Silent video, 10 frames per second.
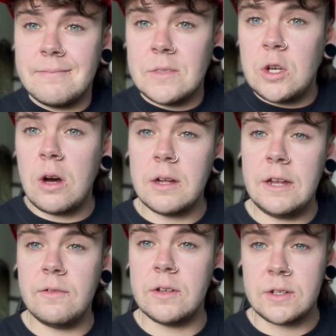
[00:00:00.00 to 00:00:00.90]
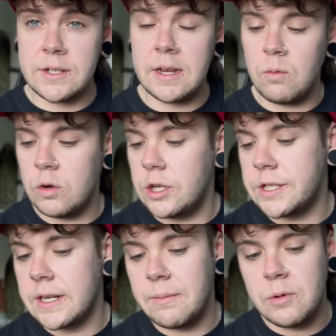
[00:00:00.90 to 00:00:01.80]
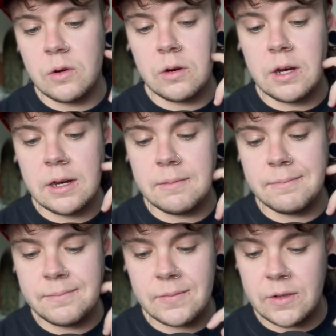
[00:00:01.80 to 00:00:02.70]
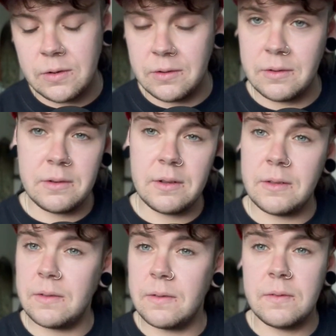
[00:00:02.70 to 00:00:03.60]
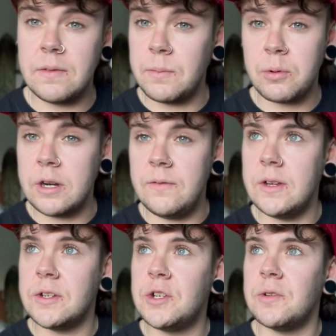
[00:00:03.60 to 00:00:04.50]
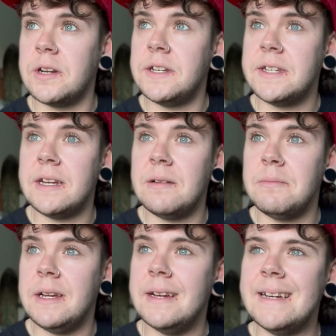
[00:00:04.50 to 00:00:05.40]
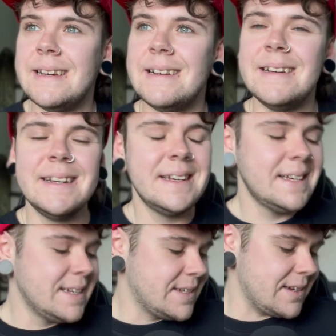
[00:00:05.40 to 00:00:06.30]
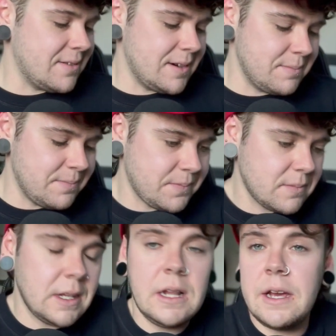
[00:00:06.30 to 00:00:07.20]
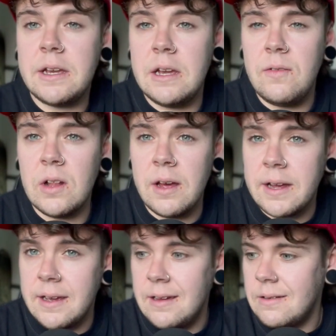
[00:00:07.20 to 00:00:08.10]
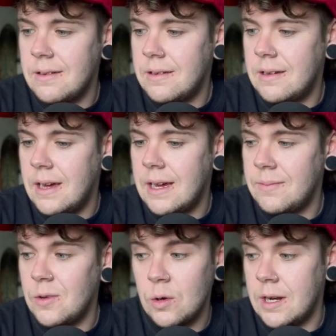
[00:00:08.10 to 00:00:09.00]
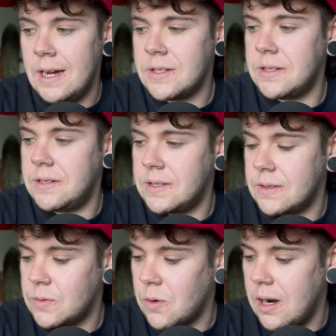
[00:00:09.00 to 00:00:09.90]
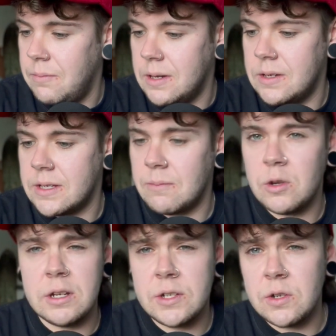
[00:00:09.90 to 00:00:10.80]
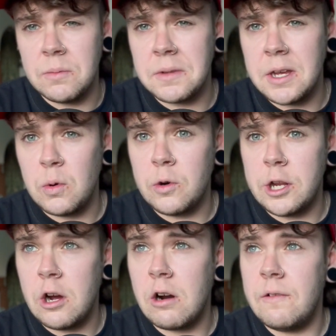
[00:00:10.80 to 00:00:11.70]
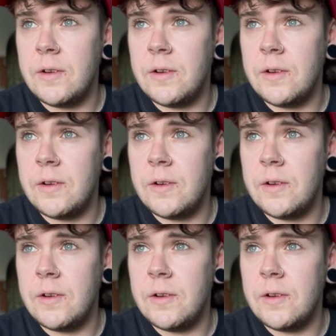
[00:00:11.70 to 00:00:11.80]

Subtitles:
Can't even say words anymore. The previous joint is hitting me. So like it if you like it. I'm not going to ask you to subscribe because I'm going to assume that you already are.